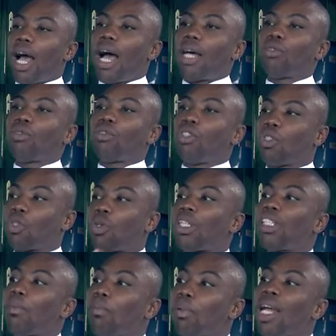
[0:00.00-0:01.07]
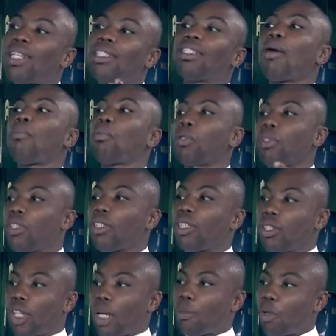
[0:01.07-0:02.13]
and to destroy the plants that
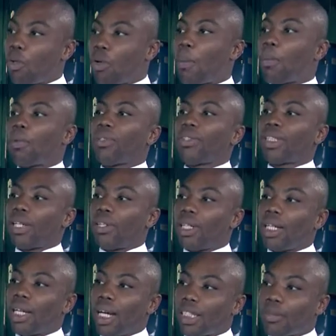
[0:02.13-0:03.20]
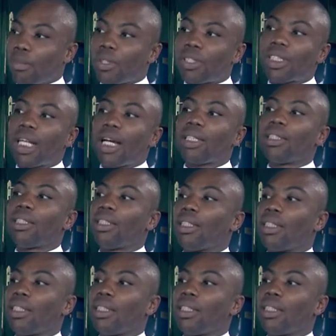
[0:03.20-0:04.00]
produce chemical weapons, sarin gas, mustard,